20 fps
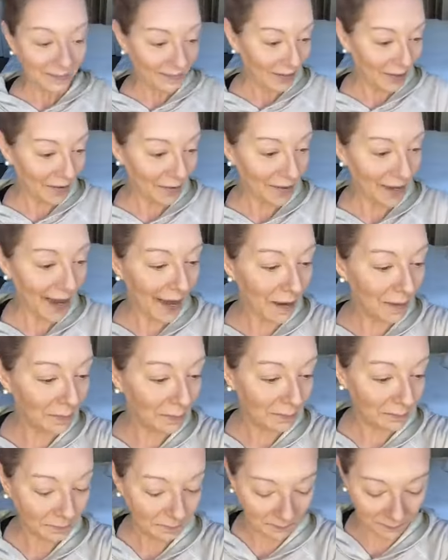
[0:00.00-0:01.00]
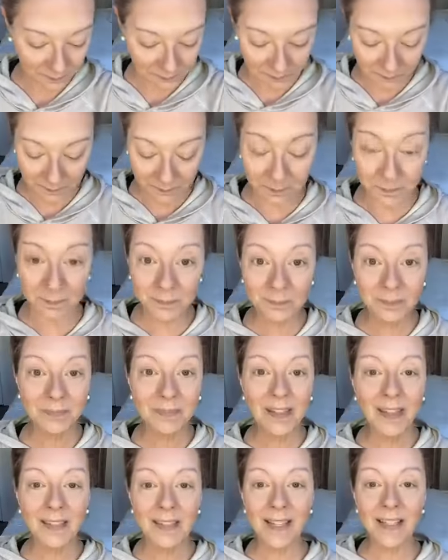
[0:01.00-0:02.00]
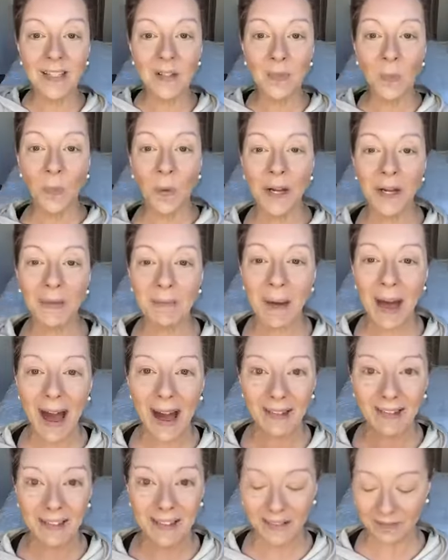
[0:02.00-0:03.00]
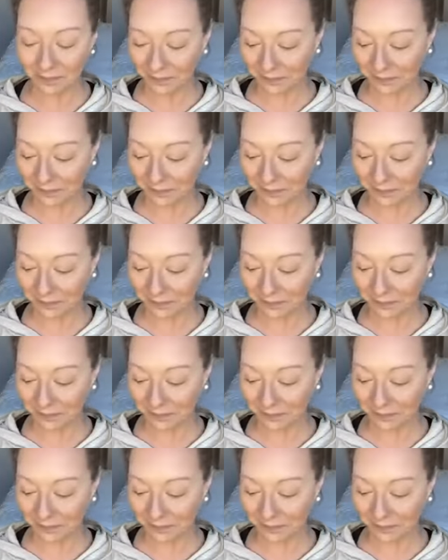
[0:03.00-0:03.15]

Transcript: Okay, this one palette